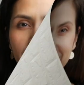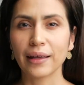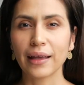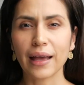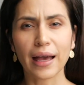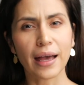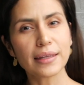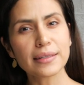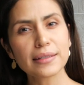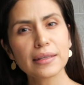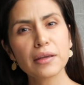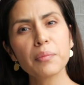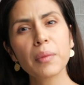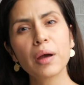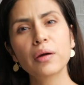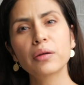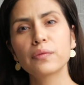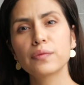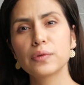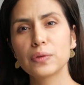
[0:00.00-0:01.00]
As the
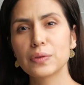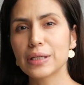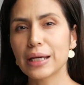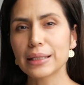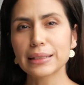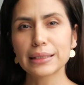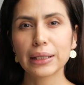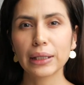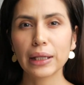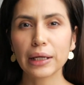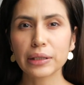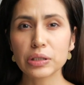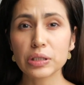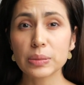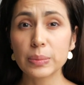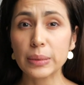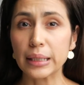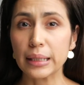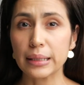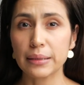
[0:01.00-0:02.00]
amount of new dust collectors
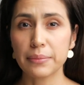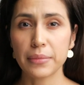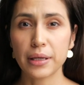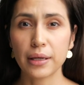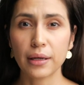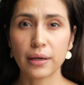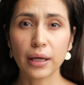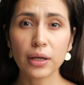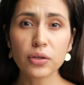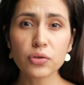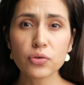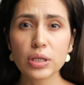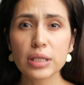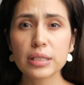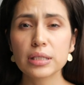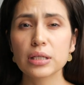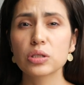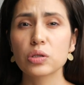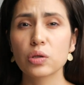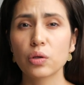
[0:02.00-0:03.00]
begin to make an
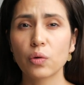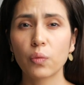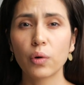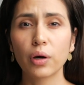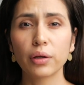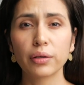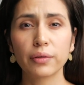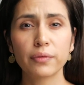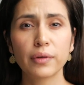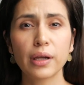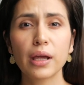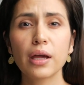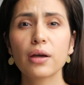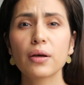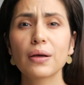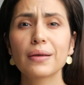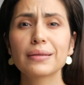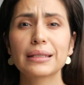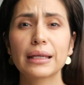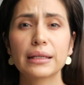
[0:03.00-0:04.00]
entrance into the world of
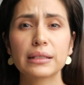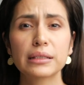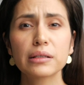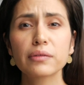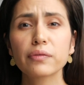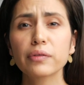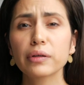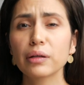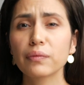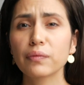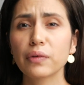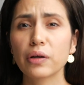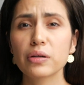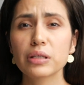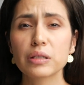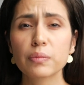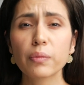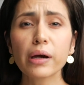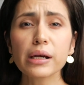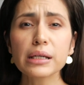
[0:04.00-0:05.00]
nails at different and
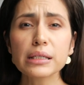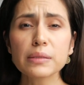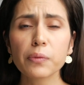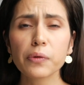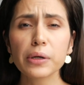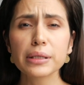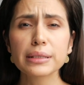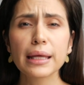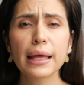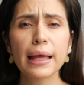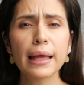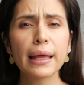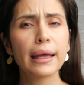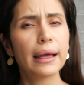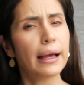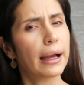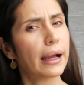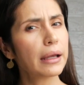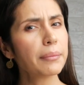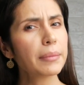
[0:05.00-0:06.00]
various price points,
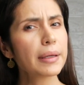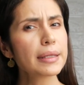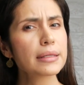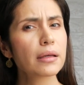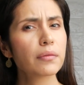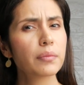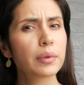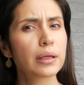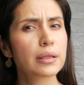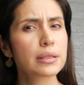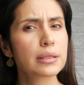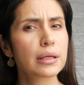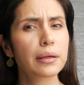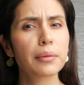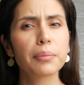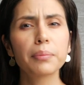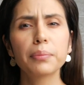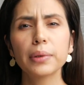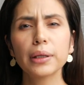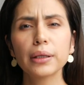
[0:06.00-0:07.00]
I myself begin to get a
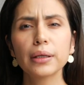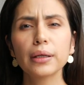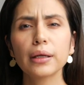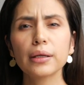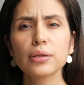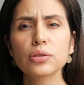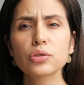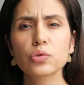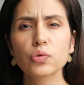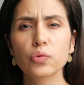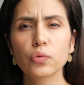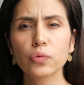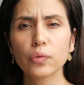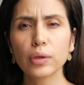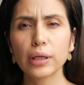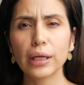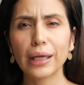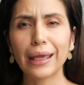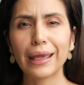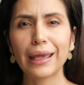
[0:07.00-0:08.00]
bit
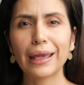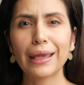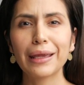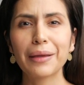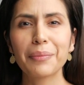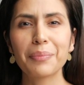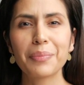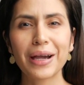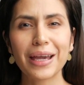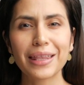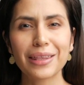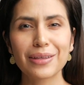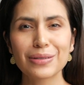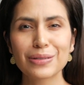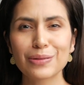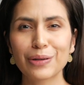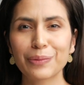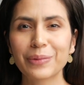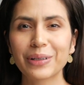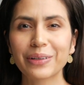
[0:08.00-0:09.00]
intrigued by the
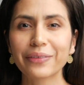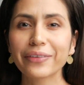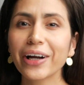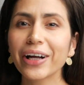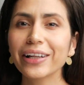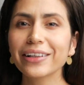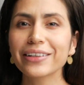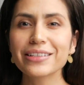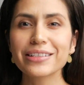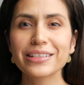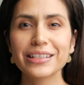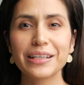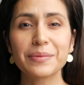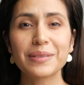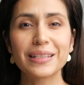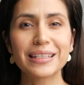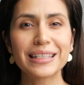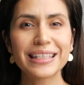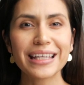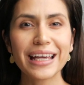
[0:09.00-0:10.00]
assortment of colors,
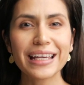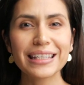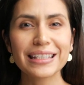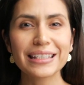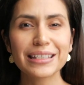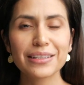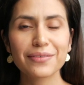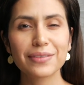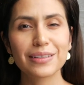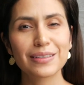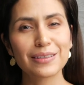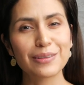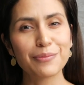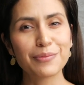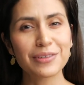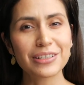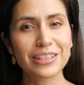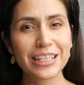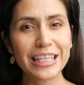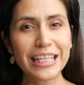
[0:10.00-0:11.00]
shapes, and sizes of these new
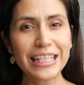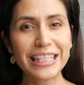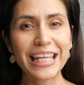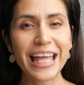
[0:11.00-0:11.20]
machines,